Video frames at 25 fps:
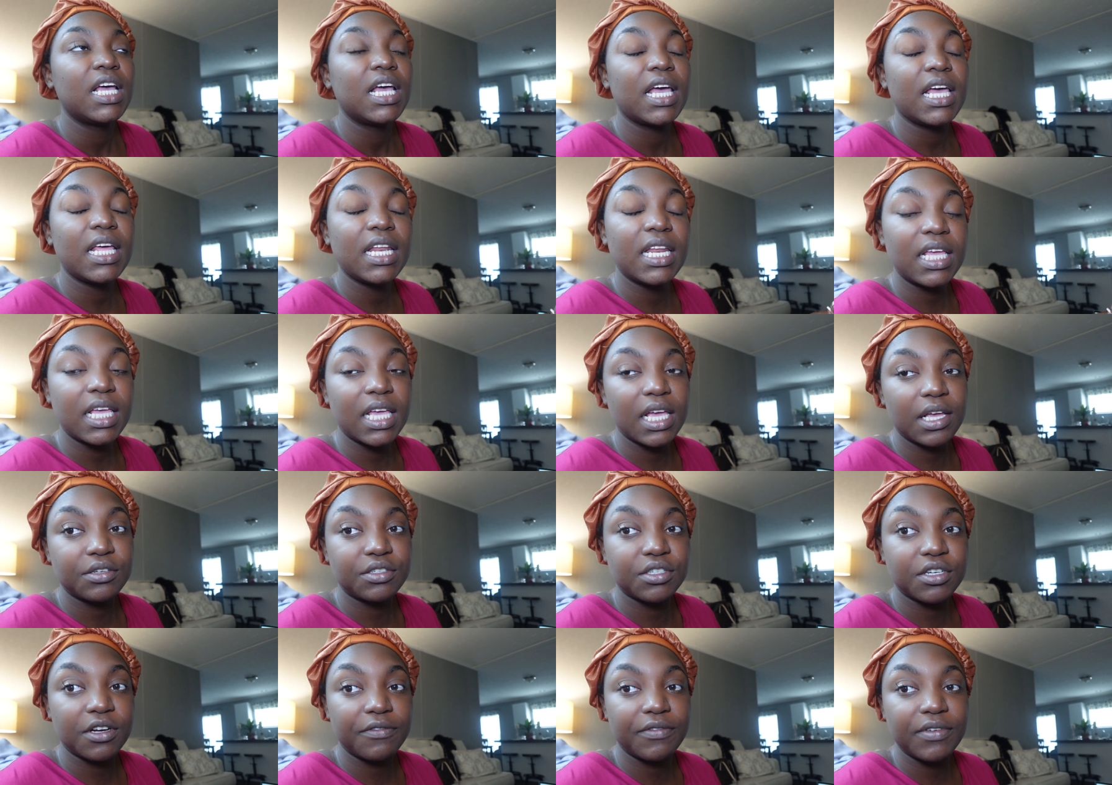and
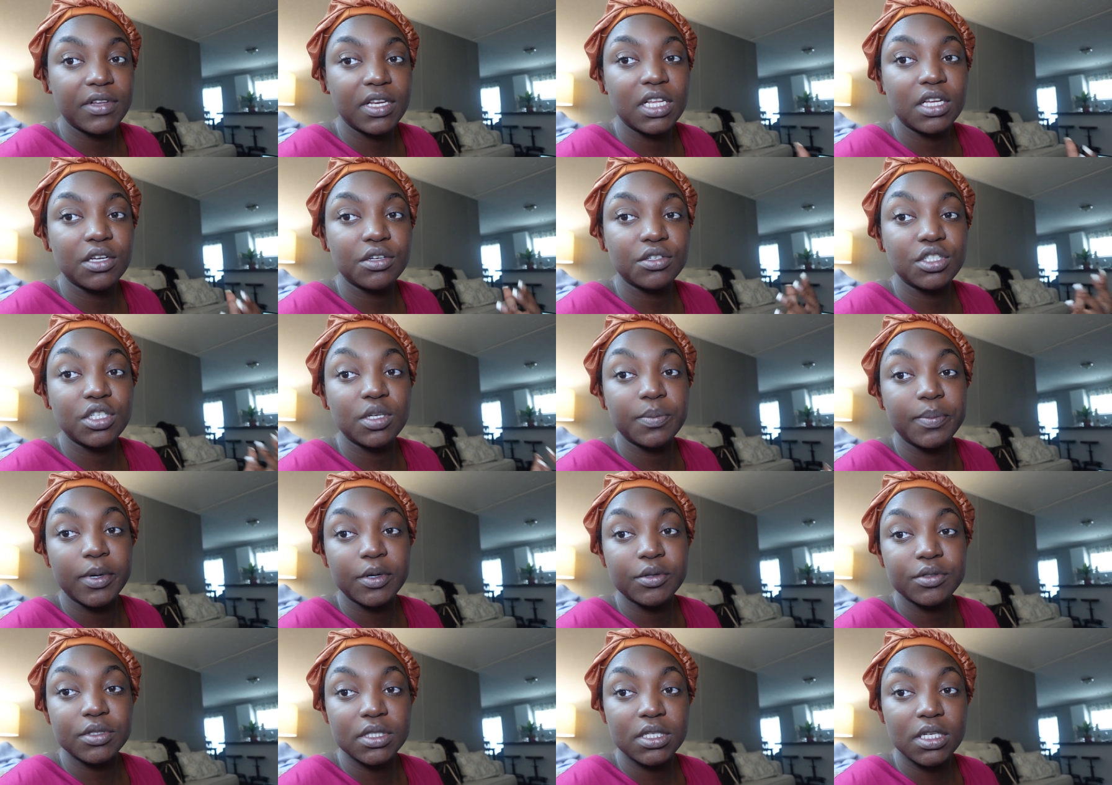engage her video she
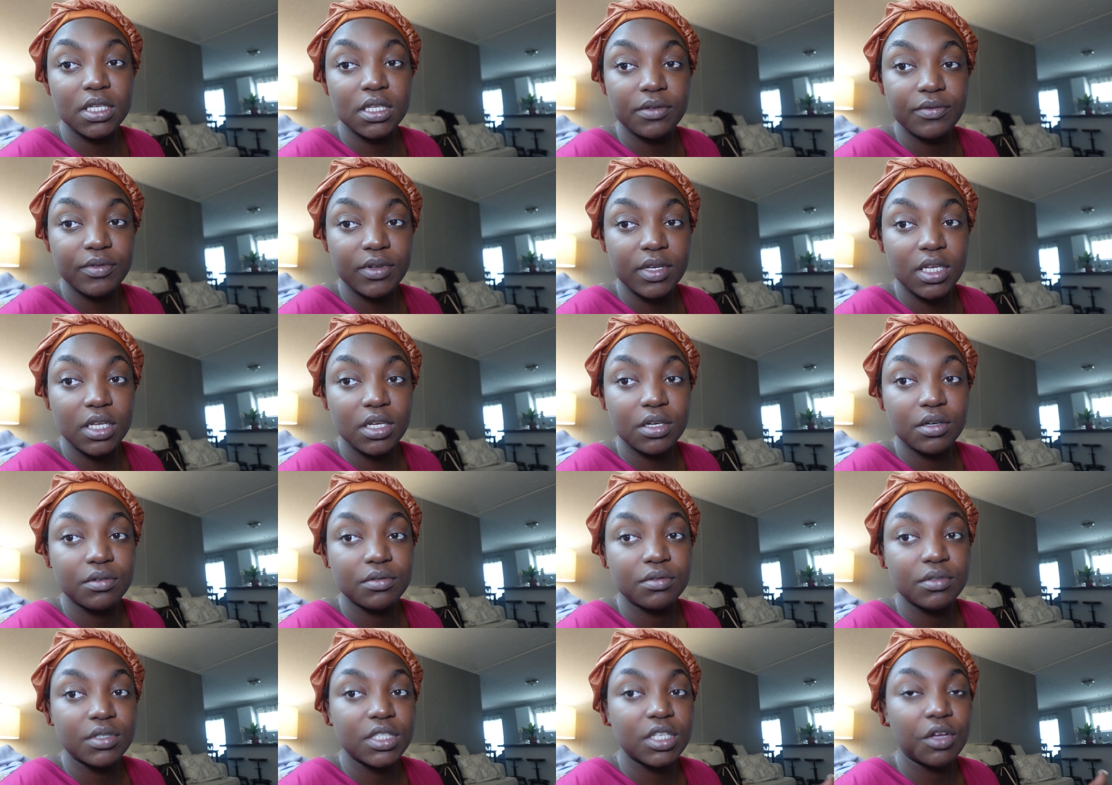posts another
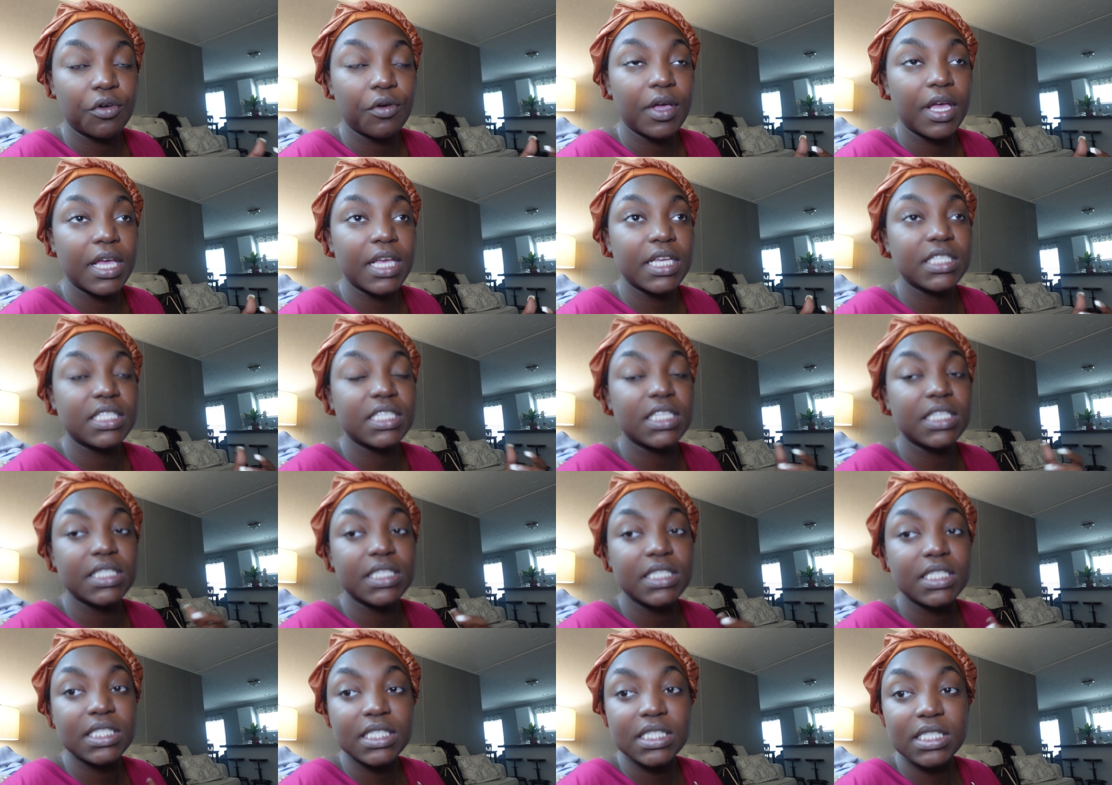video so as
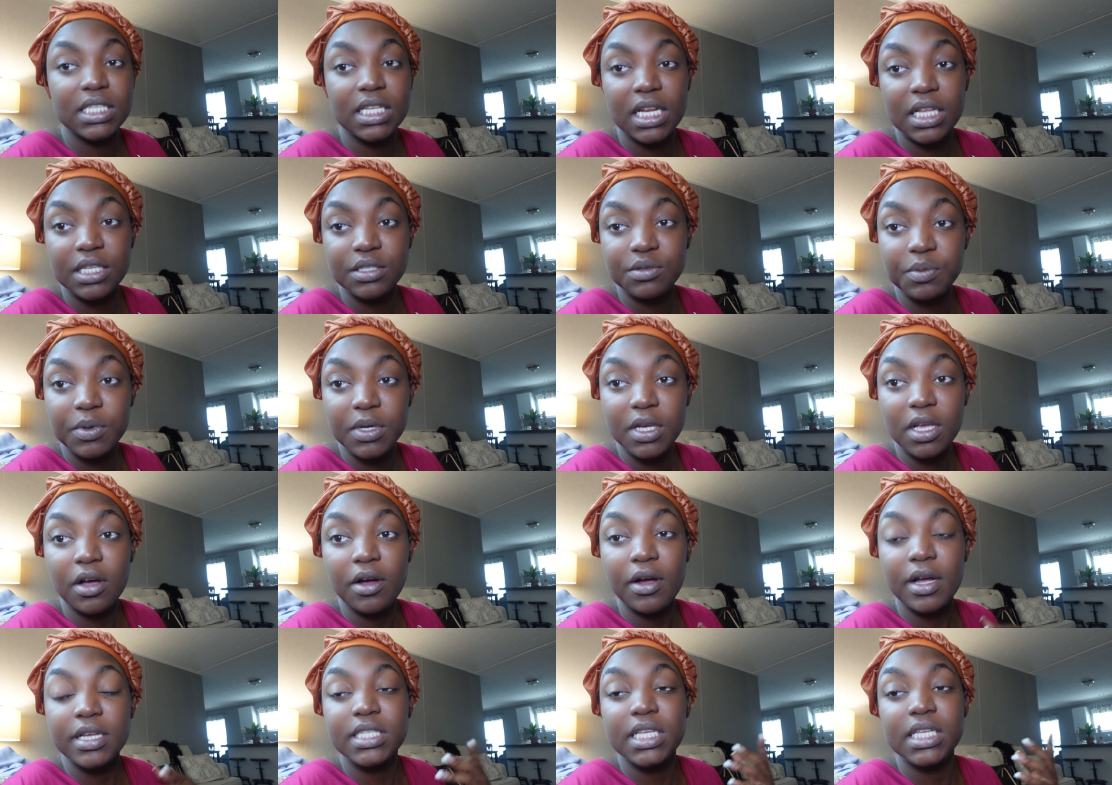consistent as we
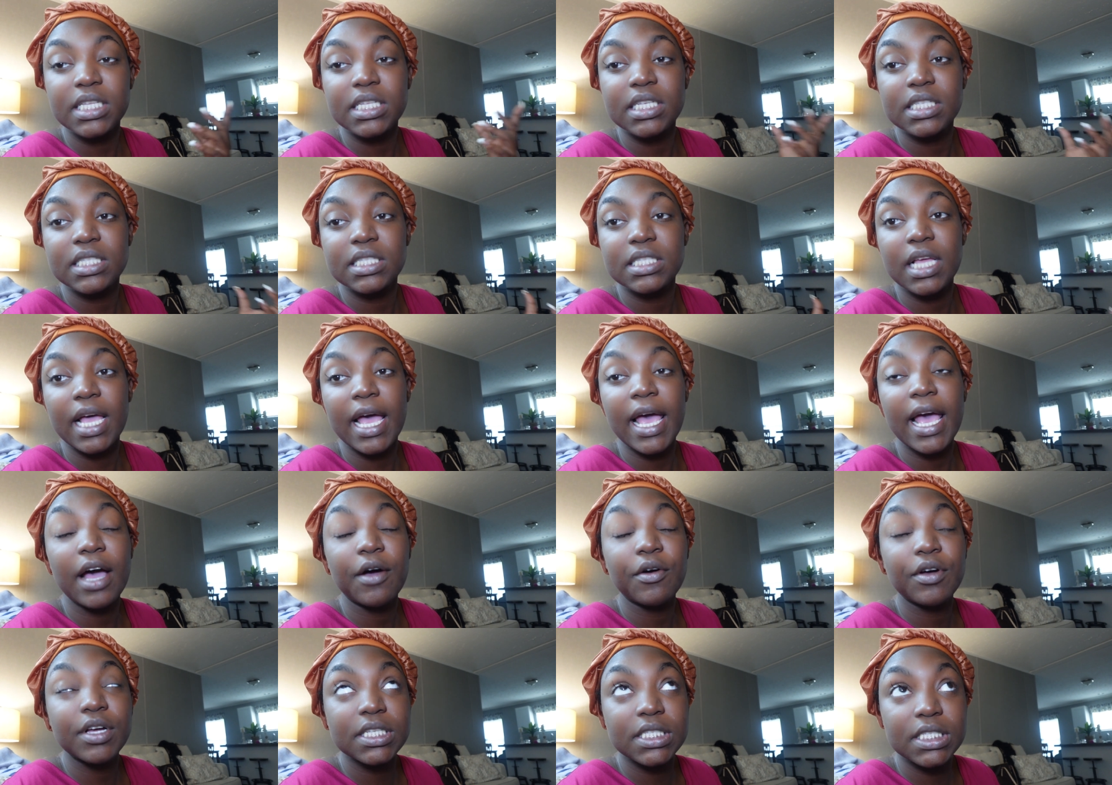are as
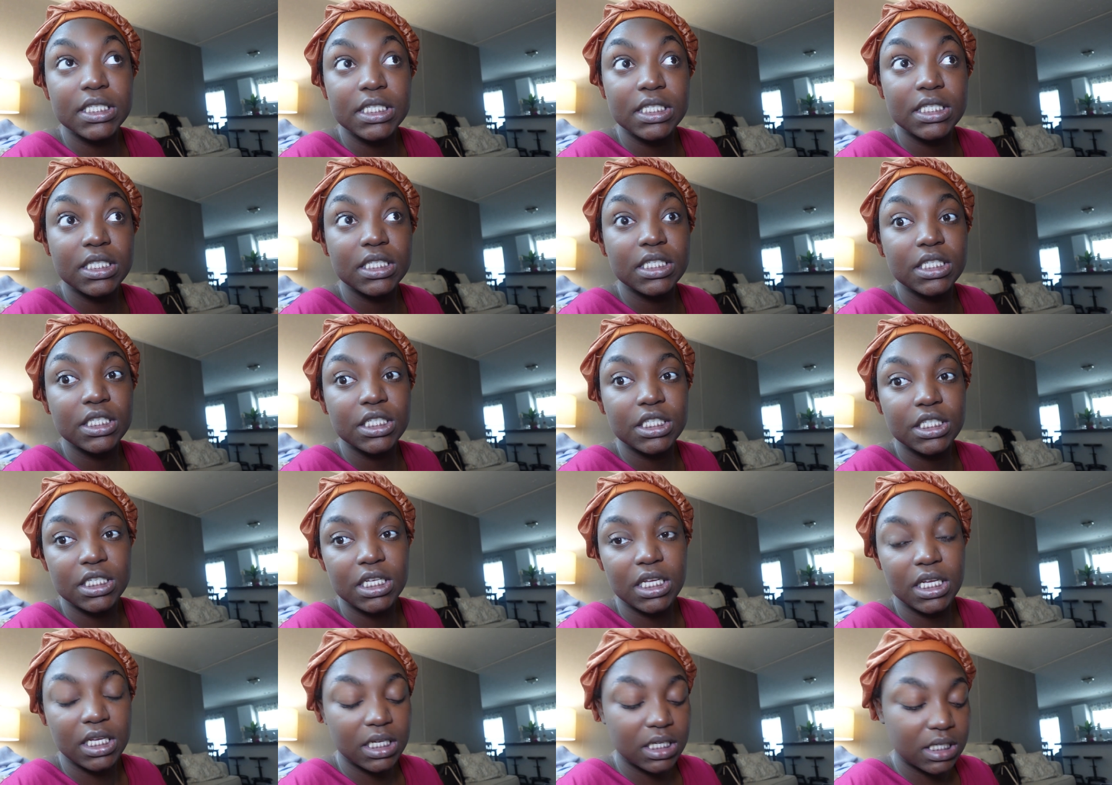how consistent
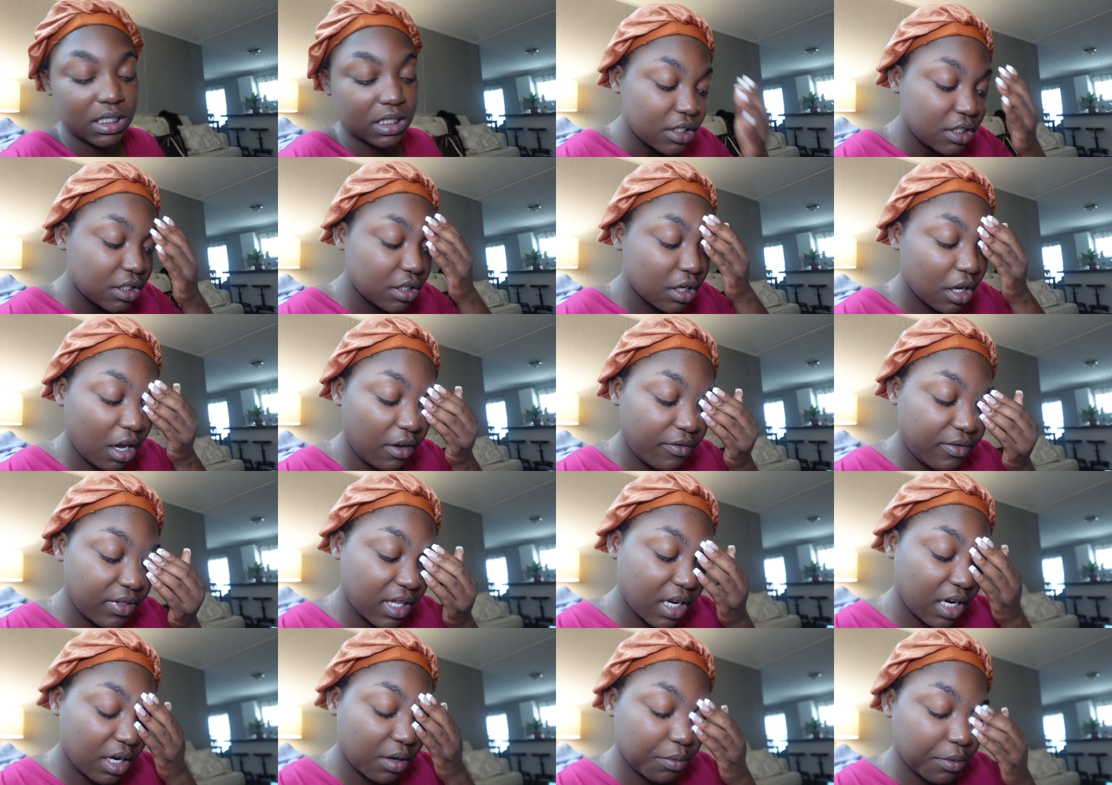she is so
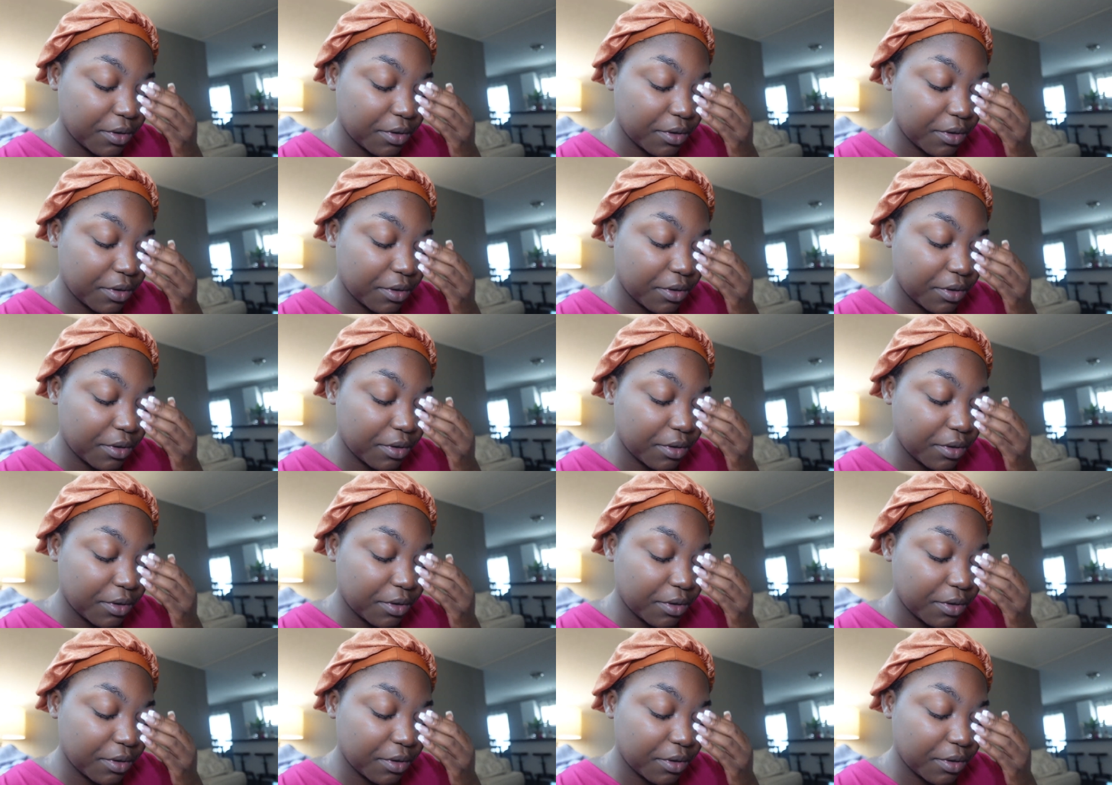hopefully that'll